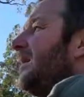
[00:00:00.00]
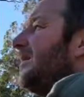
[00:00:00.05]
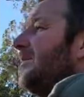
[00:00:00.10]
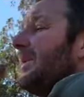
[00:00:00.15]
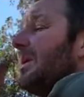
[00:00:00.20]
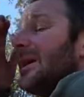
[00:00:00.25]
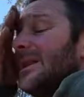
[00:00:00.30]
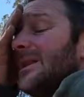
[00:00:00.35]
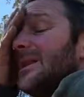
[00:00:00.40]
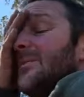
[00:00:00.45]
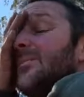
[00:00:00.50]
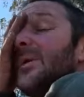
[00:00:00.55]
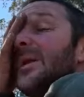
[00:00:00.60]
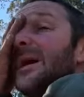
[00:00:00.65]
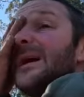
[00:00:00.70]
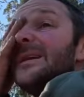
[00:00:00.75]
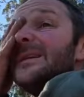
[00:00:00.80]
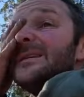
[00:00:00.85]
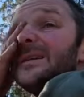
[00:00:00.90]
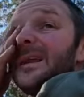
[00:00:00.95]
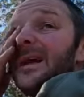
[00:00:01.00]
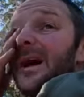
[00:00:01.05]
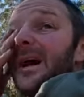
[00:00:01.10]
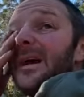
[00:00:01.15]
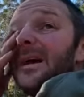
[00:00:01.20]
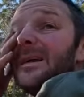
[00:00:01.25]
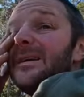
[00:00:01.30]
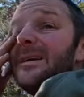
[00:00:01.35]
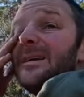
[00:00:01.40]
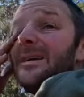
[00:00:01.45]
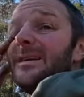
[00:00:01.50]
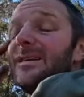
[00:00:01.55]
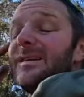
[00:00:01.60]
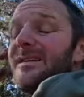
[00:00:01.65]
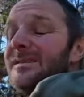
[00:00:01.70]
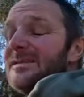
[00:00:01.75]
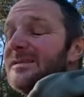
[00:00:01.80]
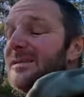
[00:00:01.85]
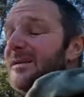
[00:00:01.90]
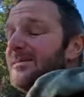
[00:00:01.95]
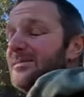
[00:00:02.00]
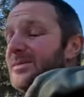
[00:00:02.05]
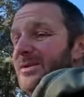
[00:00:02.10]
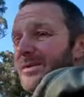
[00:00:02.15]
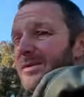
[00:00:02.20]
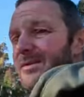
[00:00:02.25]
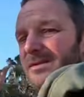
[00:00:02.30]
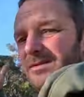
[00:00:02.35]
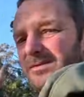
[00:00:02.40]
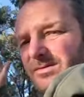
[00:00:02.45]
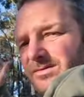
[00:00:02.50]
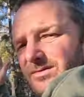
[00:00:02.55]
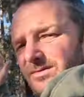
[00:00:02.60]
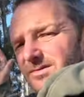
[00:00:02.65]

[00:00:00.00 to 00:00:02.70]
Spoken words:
But the plan today is I'm just